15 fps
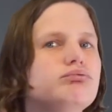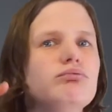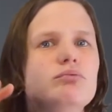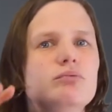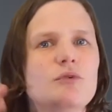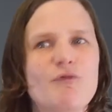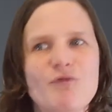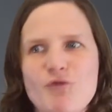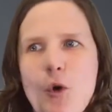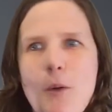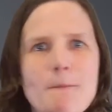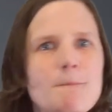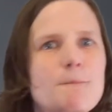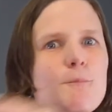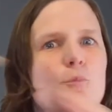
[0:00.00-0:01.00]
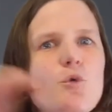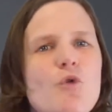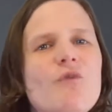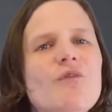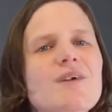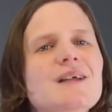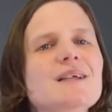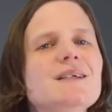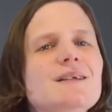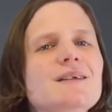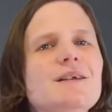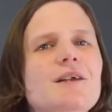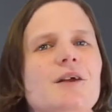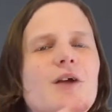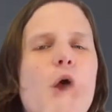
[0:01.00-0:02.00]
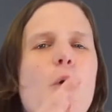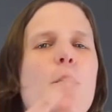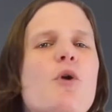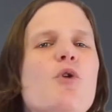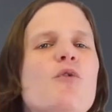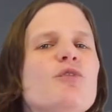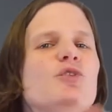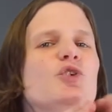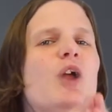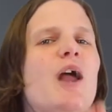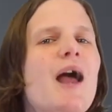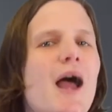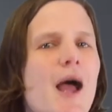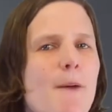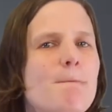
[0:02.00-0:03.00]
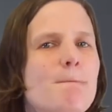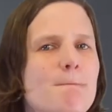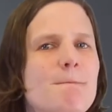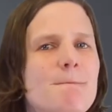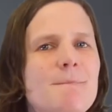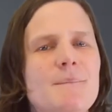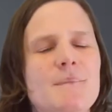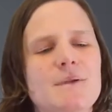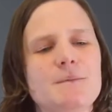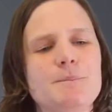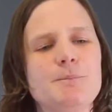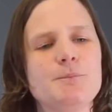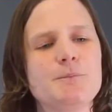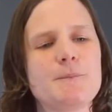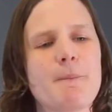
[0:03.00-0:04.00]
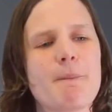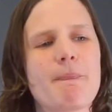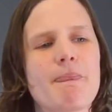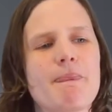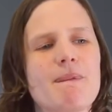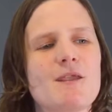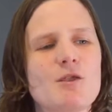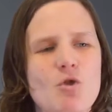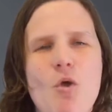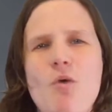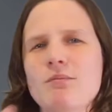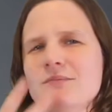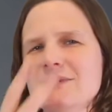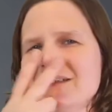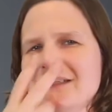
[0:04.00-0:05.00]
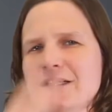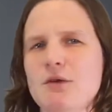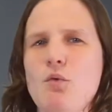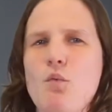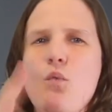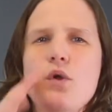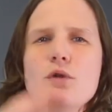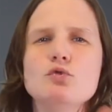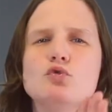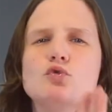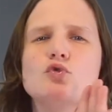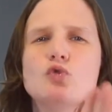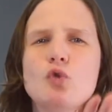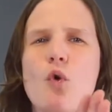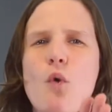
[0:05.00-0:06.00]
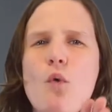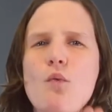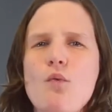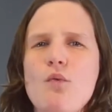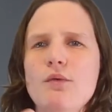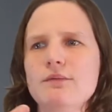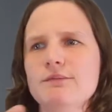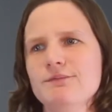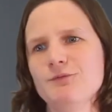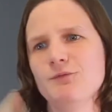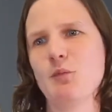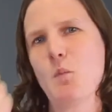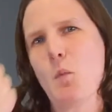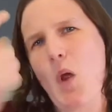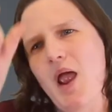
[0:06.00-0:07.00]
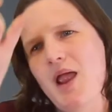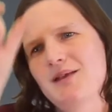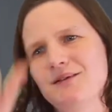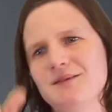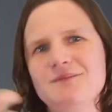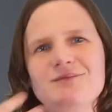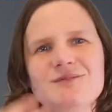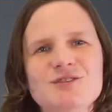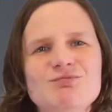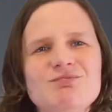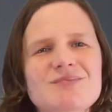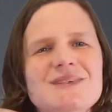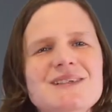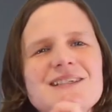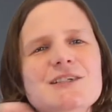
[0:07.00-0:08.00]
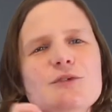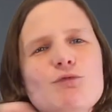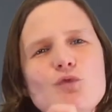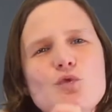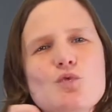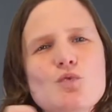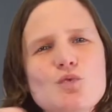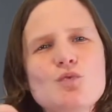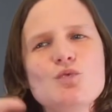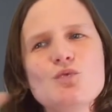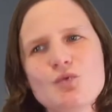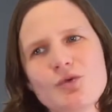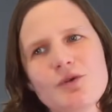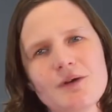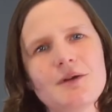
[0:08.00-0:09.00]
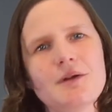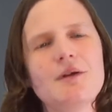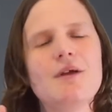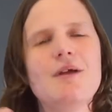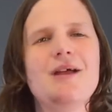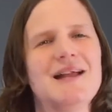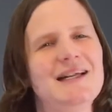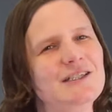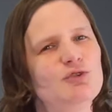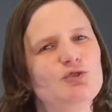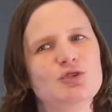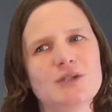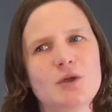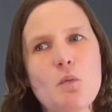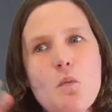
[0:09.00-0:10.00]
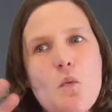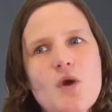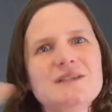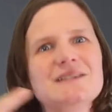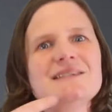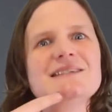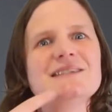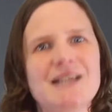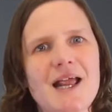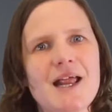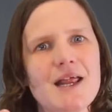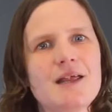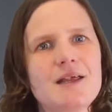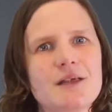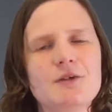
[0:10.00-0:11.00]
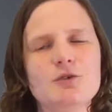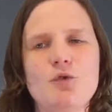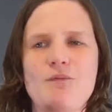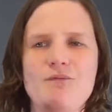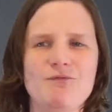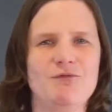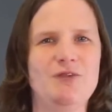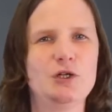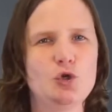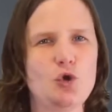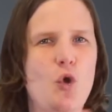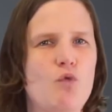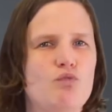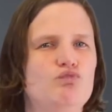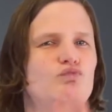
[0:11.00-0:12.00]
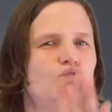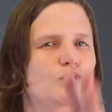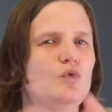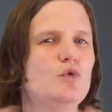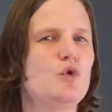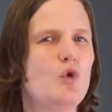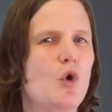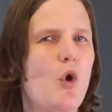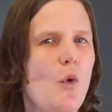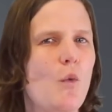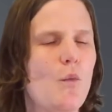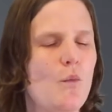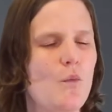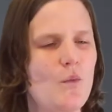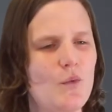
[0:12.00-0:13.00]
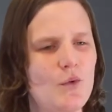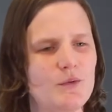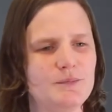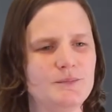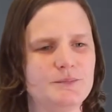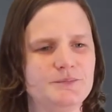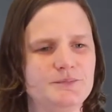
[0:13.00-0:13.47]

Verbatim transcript: And that expands their linguistic capital as a result of learning these languages and moving to the camp. So I want to show you a video of one of the interviews that I did with my participants, and it's interesting what he